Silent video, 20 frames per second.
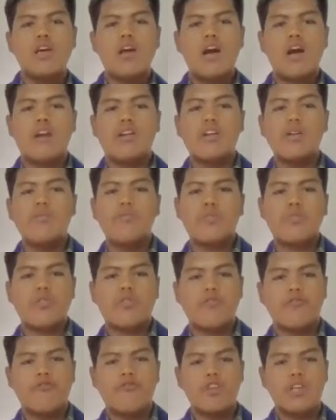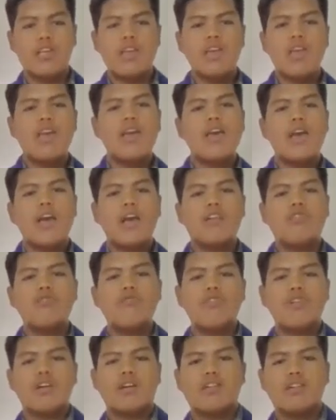are improving and
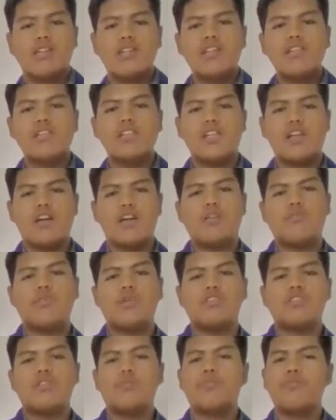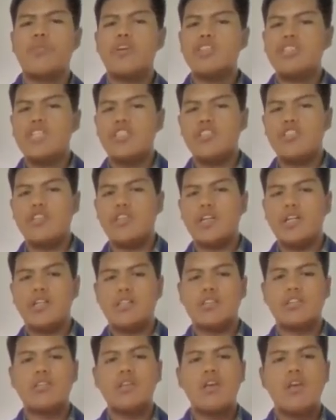we are learning about the
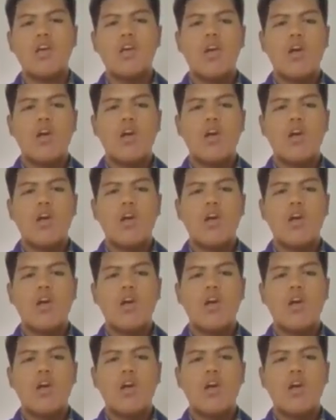potentials